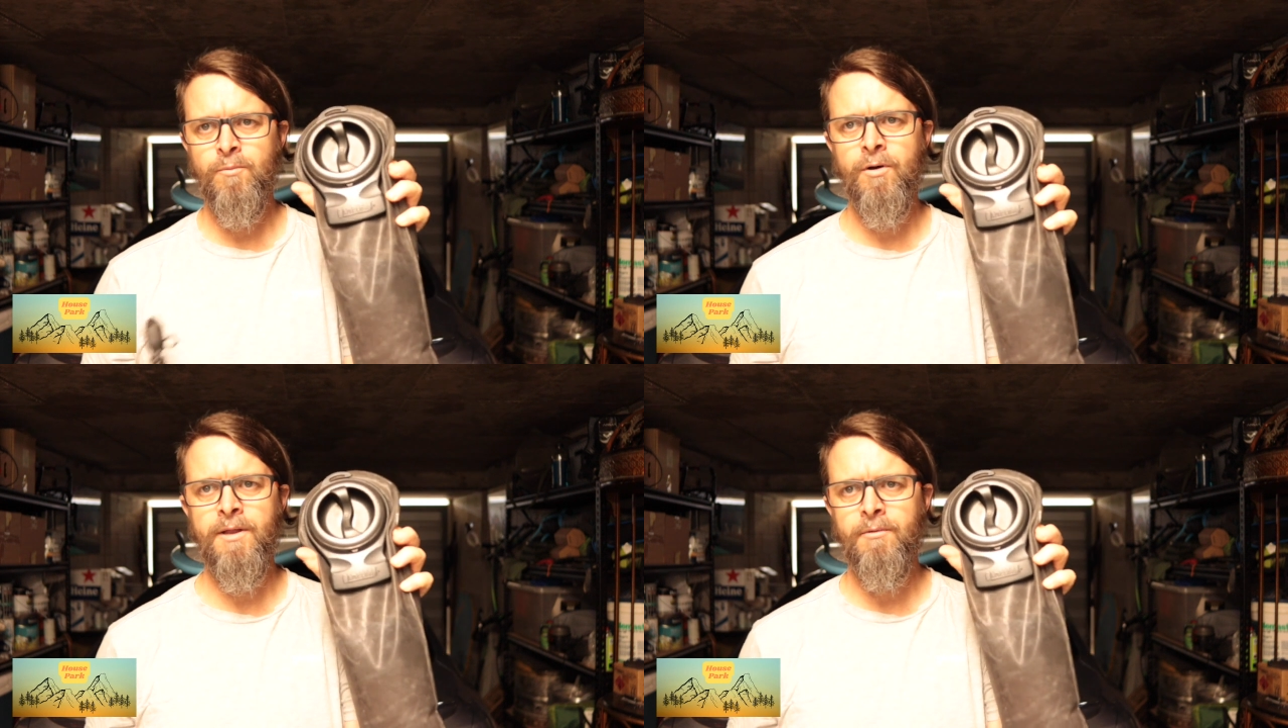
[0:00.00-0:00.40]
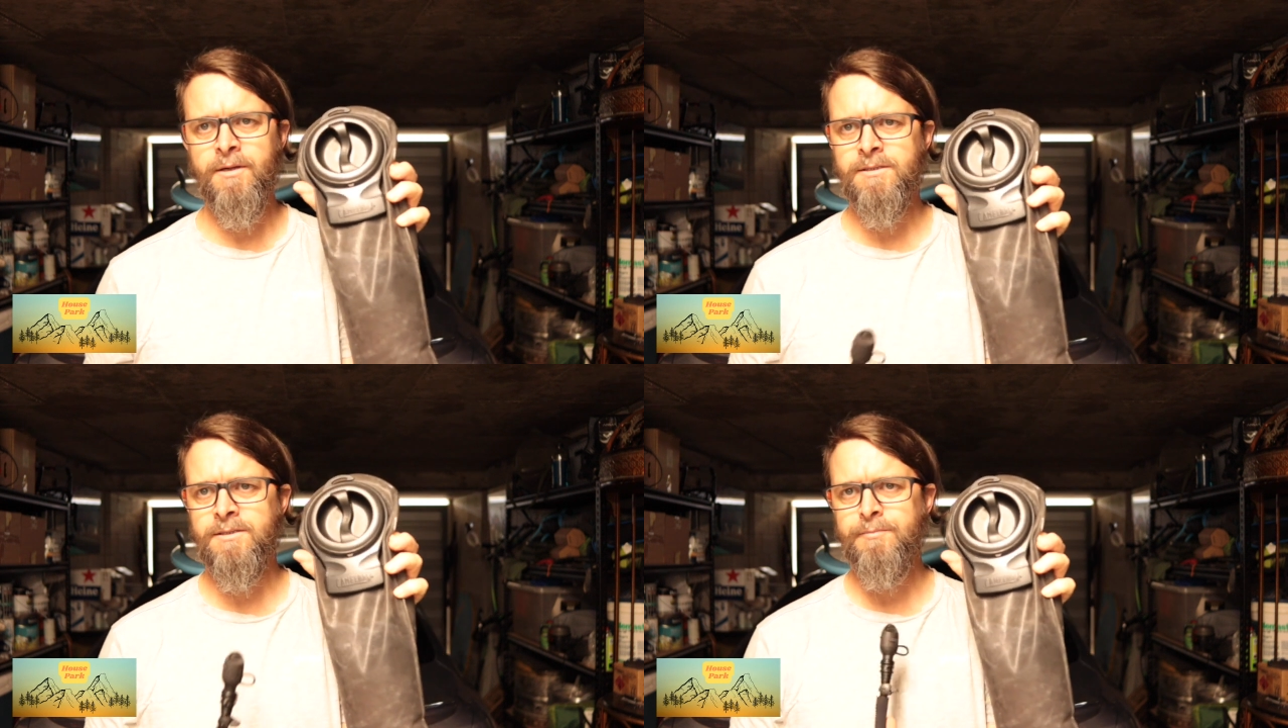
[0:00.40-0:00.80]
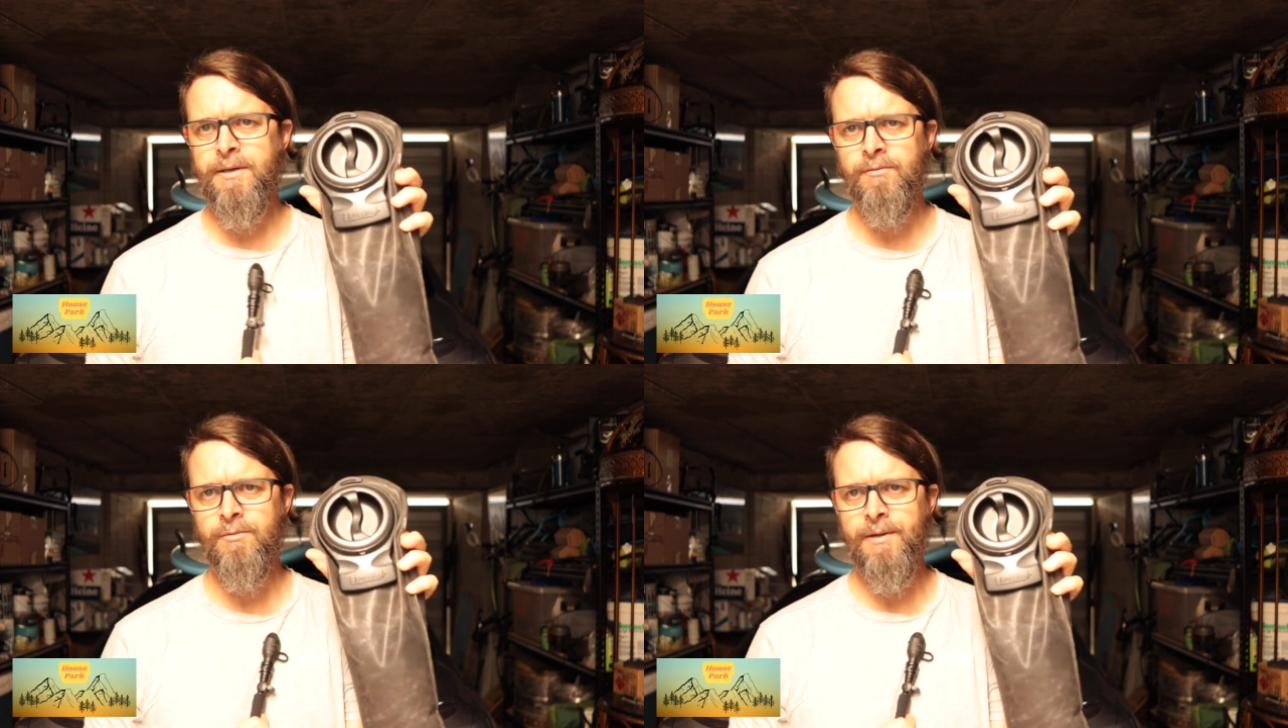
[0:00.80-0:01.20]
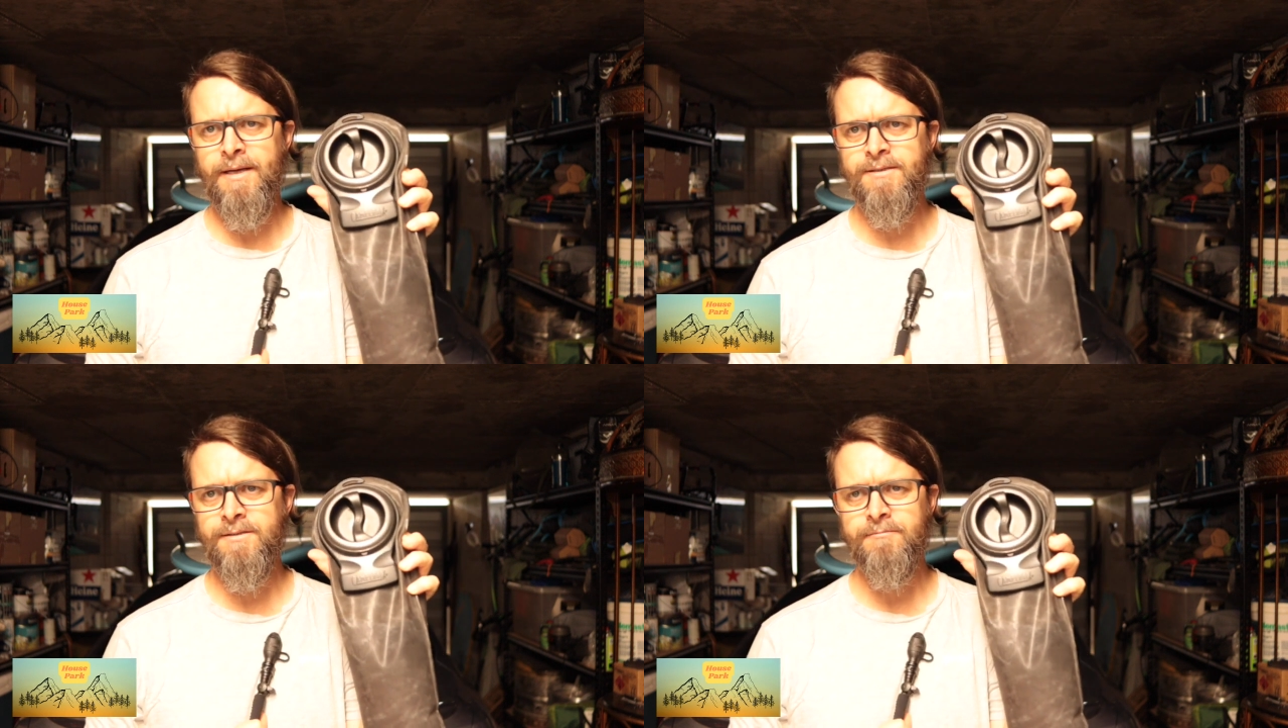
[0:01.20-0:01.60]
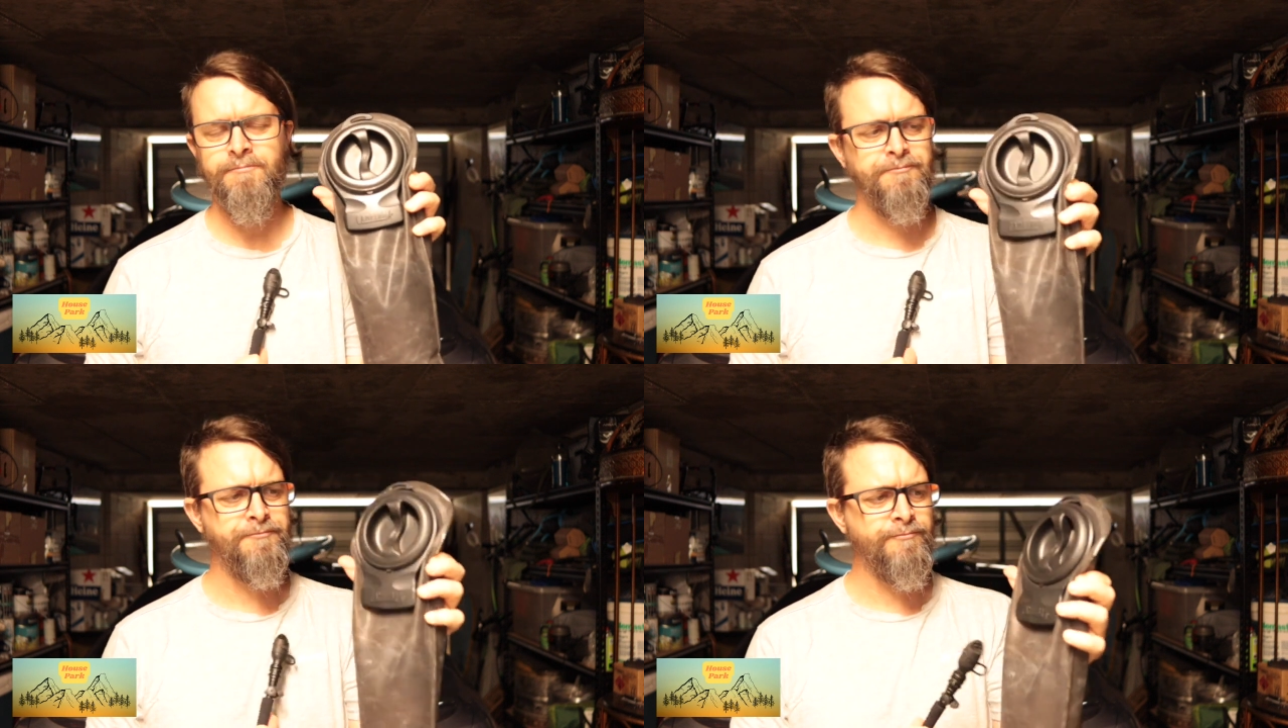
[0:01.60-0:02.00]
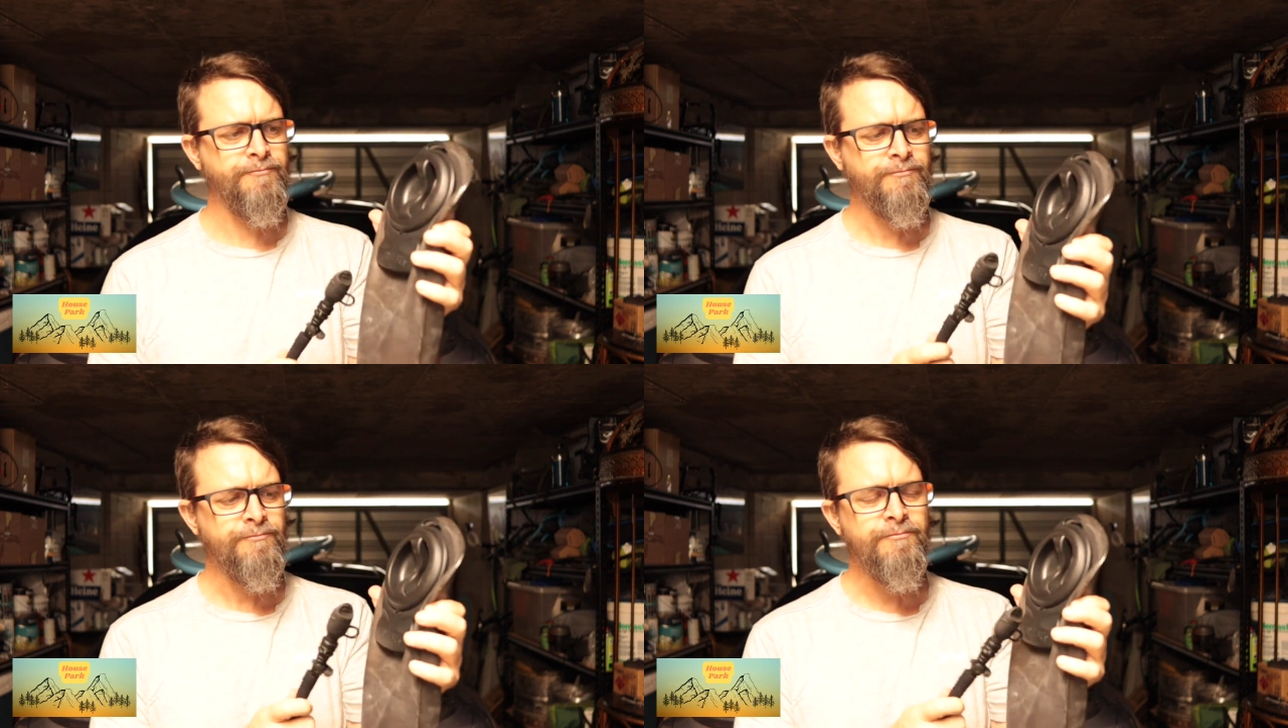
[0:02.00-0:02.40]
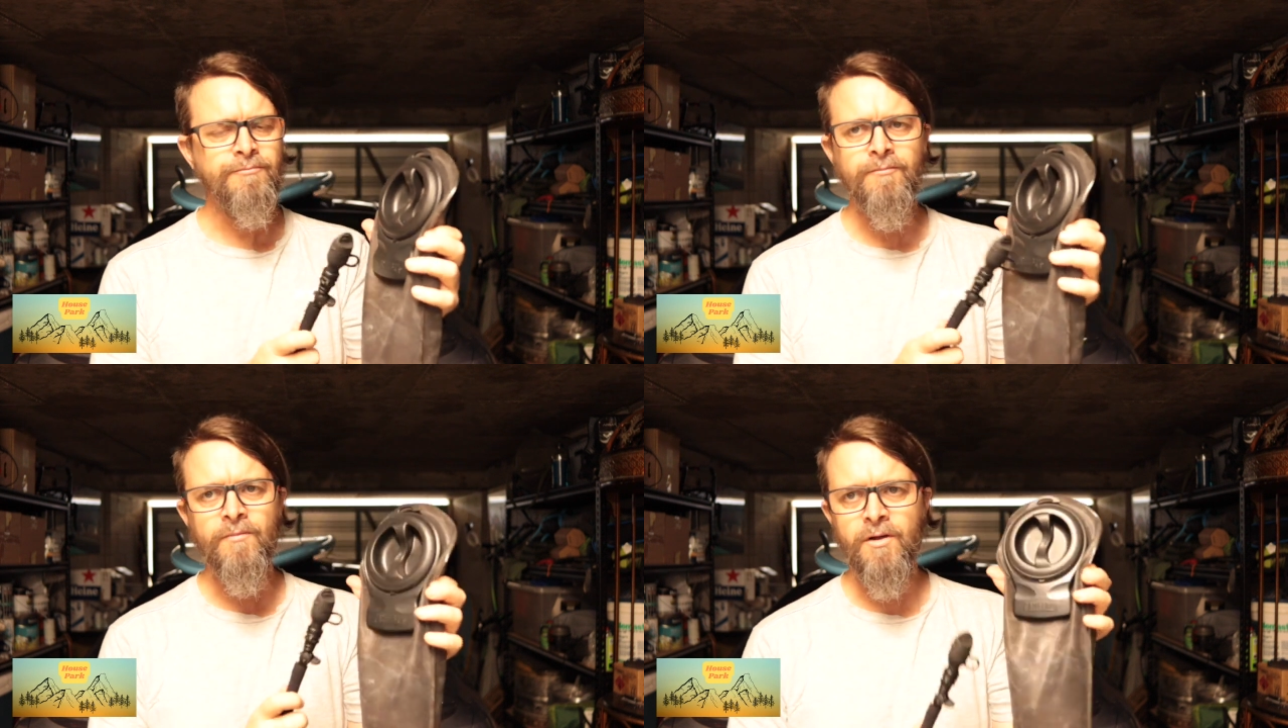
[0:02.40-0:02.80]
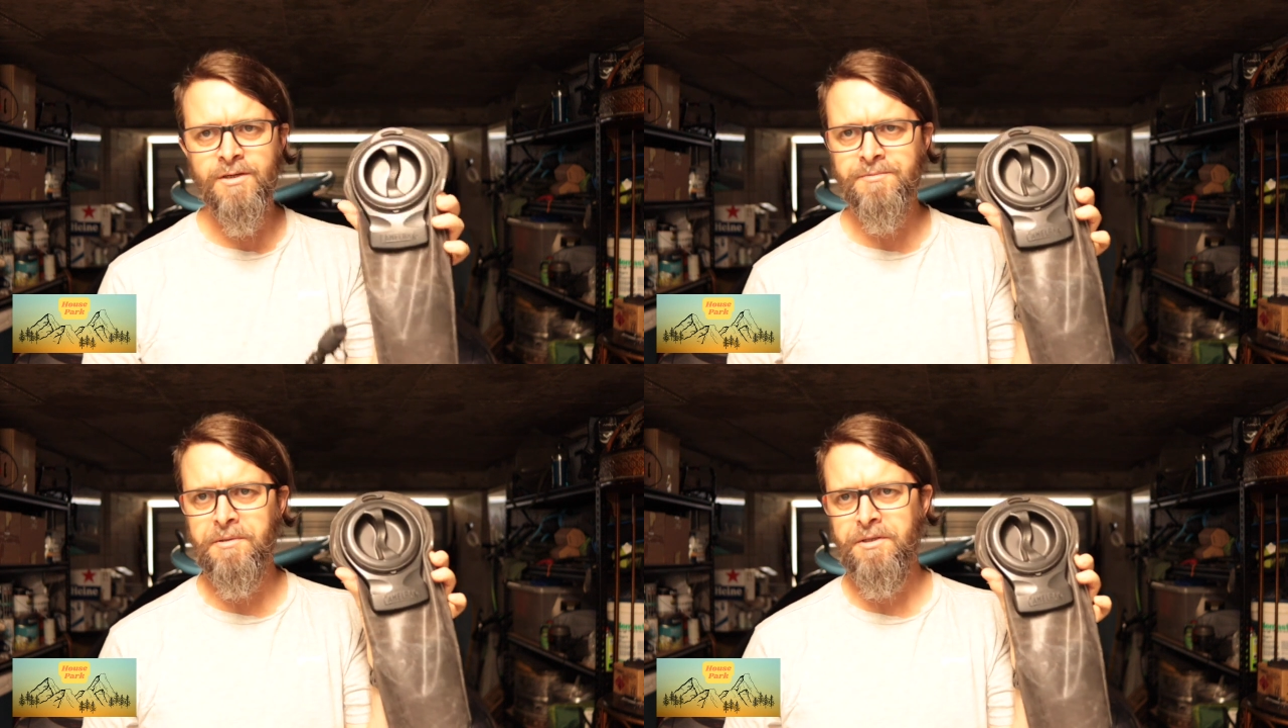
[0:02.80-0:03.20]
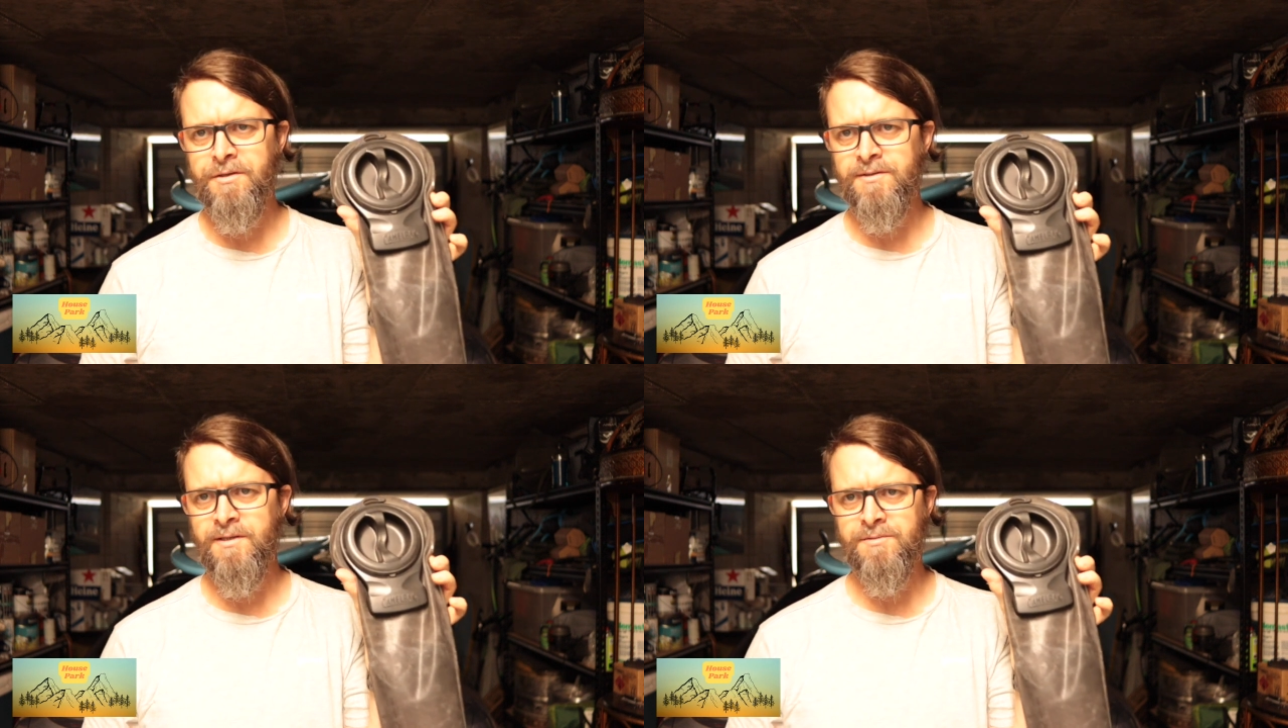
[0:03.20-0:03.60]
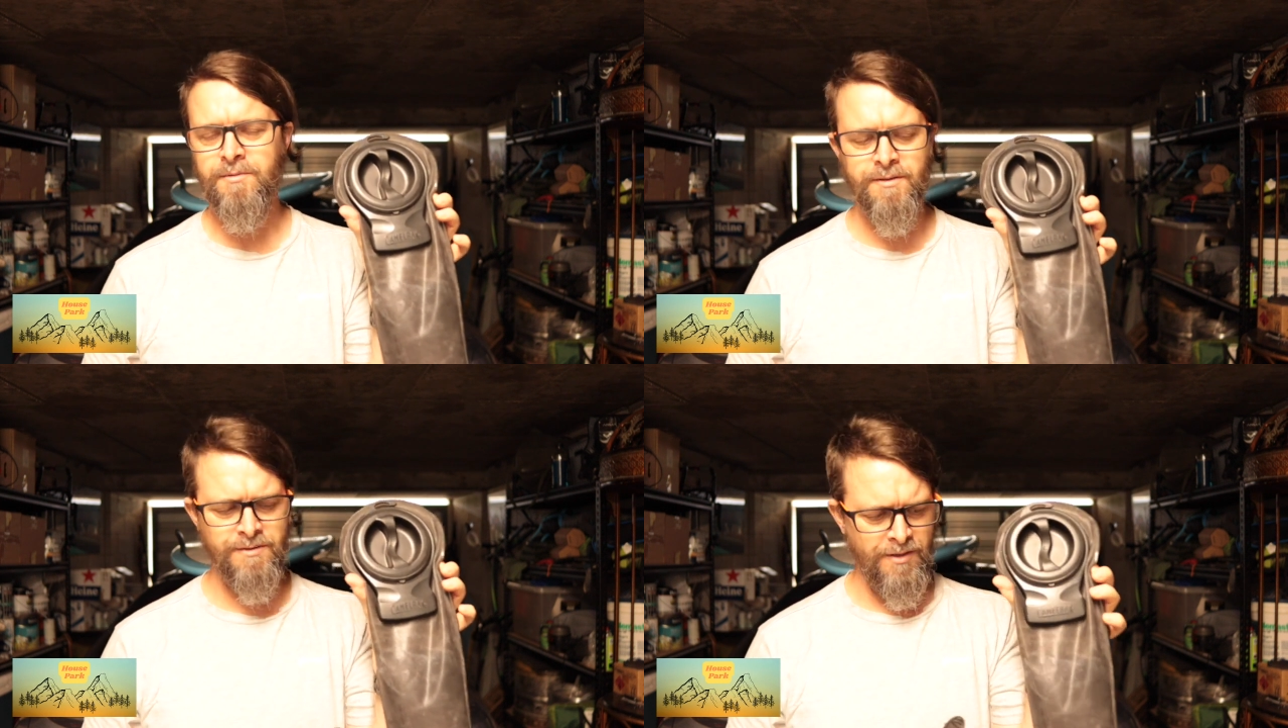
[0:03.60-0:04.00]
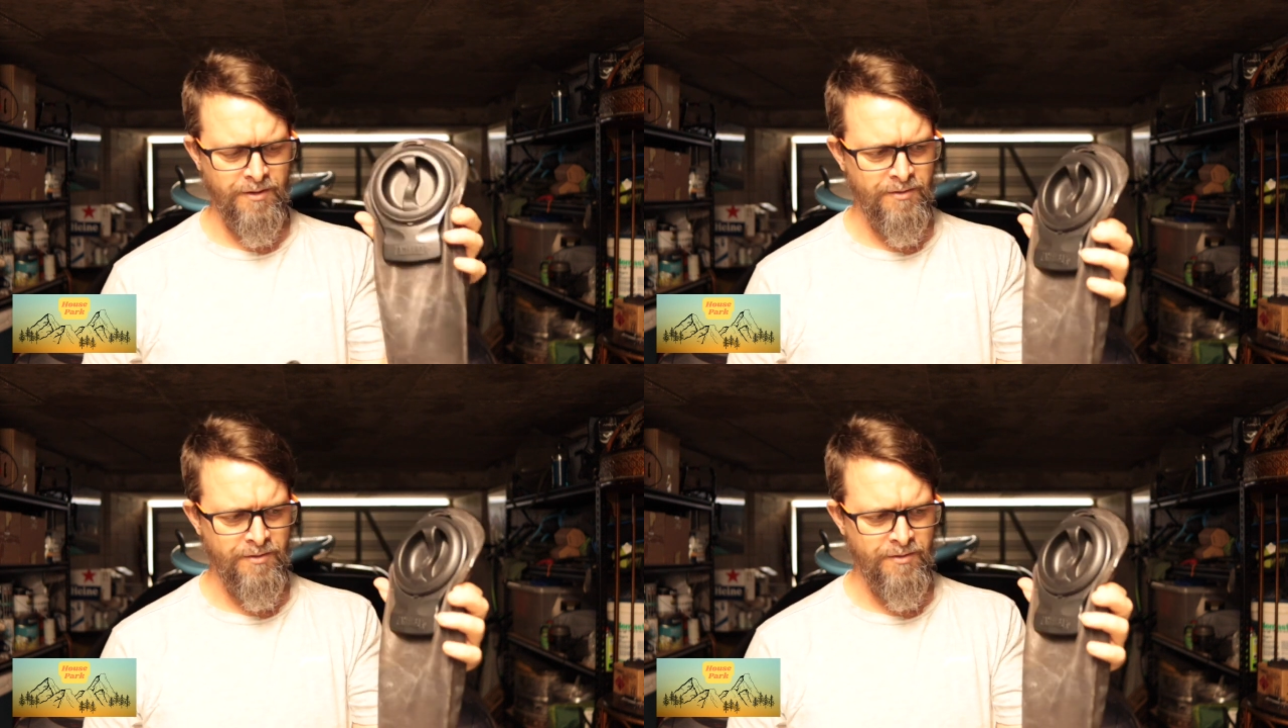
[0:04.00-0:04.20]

while that one's being replaced, I've just been using this one, so